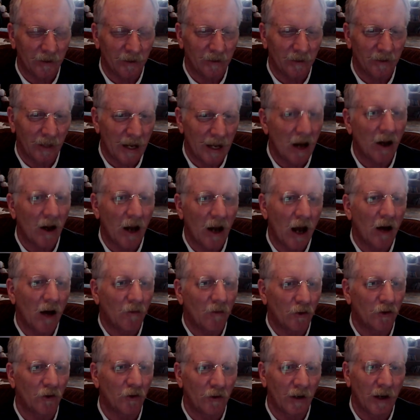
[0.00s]
The
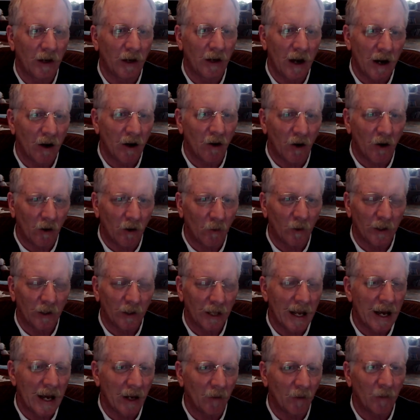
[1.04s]
officers they hire are
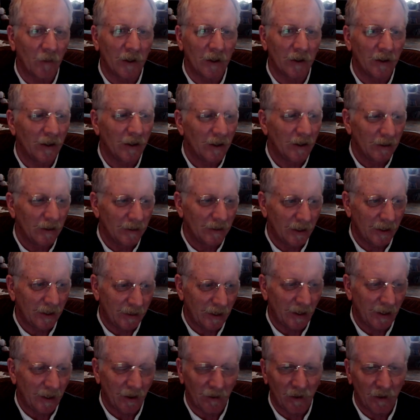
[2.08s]
really adamant that
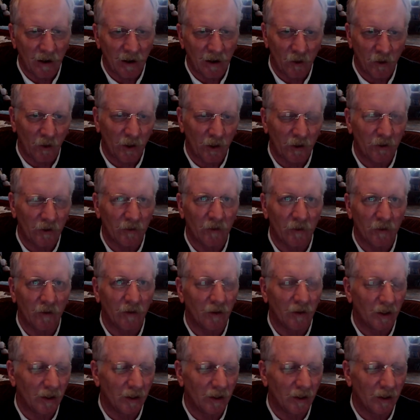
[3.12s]
they are not going to,